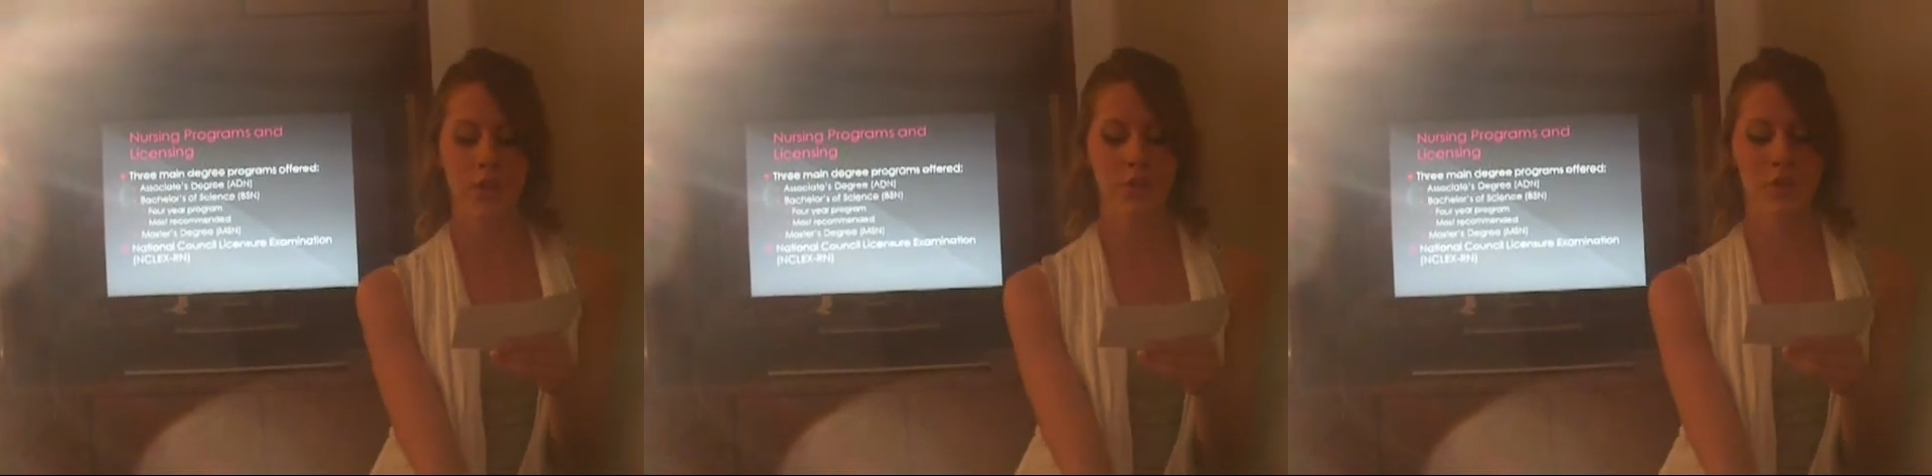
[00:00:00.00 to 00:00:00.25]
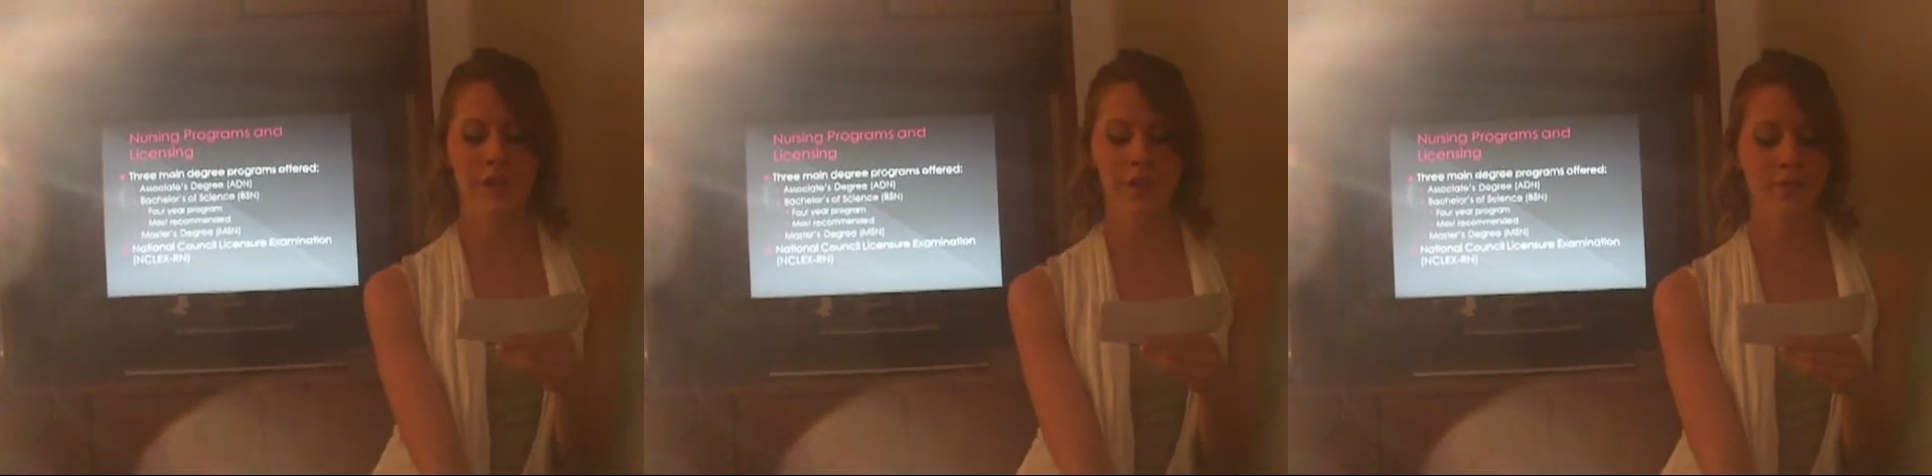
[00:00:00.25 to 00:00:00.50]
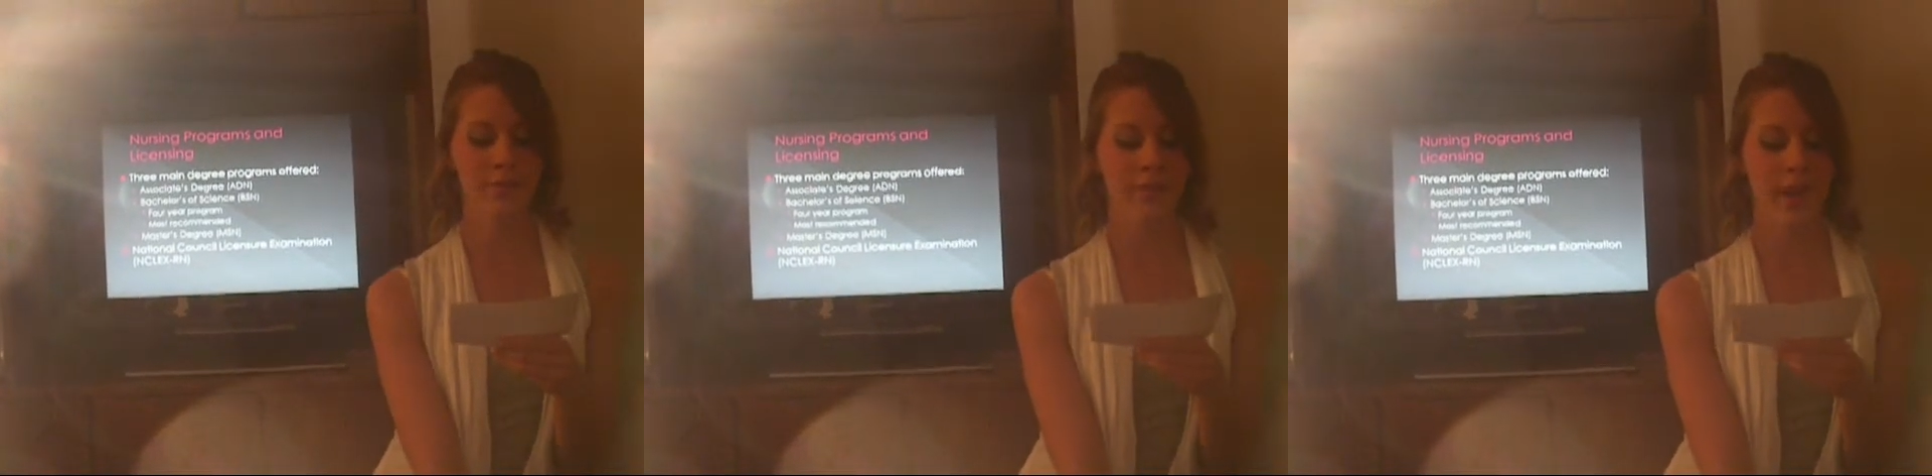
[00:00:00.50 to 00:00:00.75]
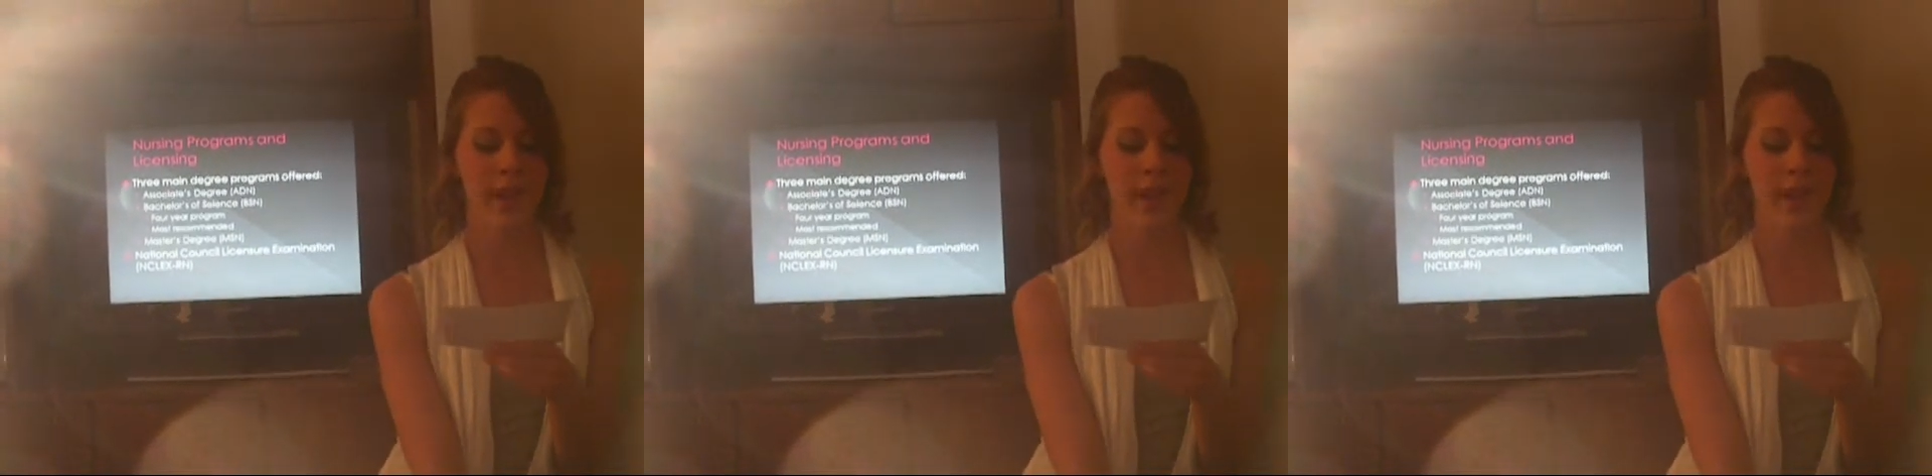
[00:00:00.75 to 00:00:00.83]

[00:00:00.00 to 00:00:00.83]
in 2005,